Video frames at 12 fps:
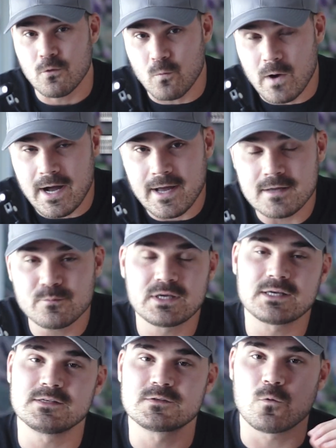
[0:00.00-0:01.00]
Why?
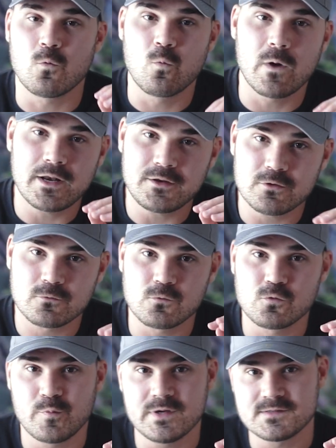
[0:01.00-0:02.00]
Because when your
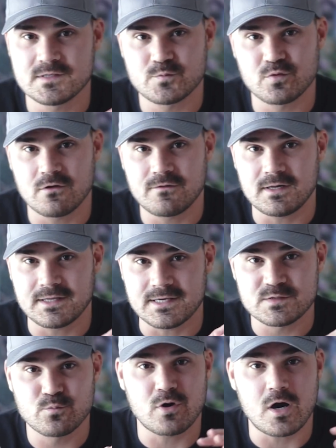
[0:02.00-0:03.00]
Google business profile
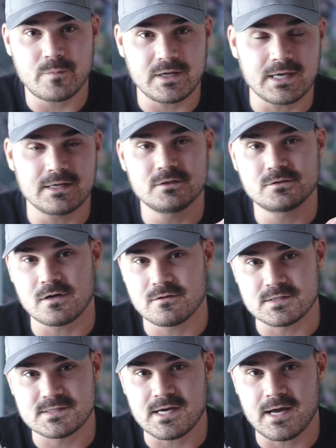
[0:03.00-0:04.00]
gets propagated to
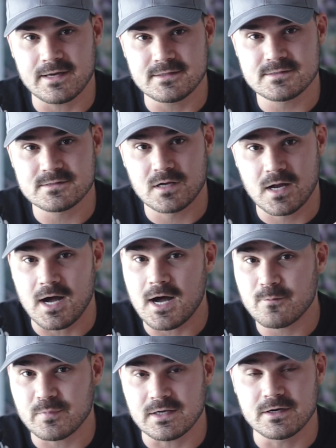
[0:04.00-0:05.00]
other sites,
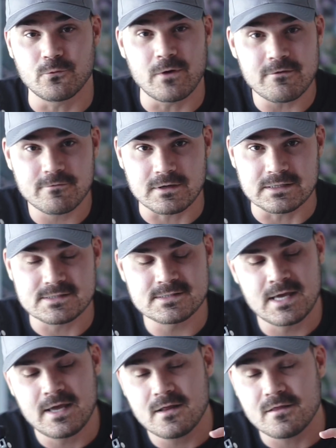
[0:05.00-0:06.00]
copied and
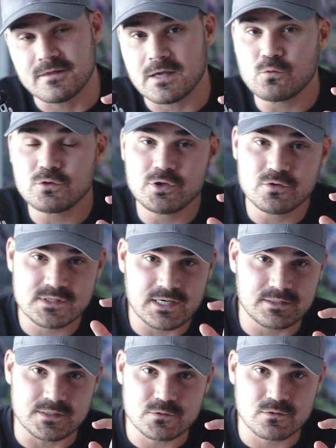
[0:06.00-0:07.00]
referenced, they will use
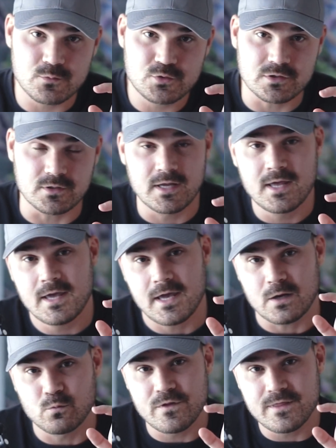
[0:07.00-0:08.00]
that description.
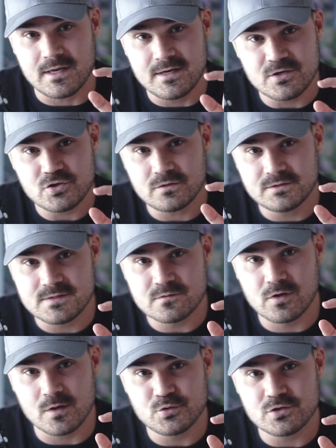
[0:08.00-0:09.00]
And when the initial
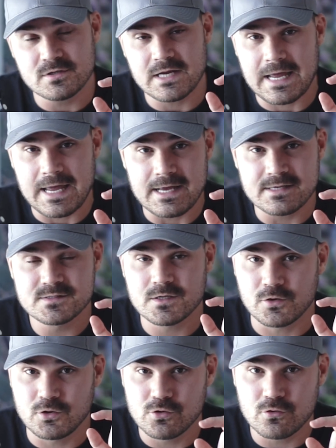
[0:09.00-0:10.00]
description
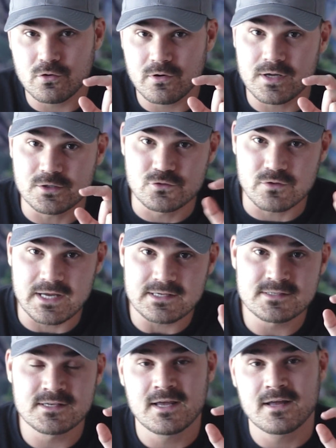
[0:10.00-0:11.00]
has your address,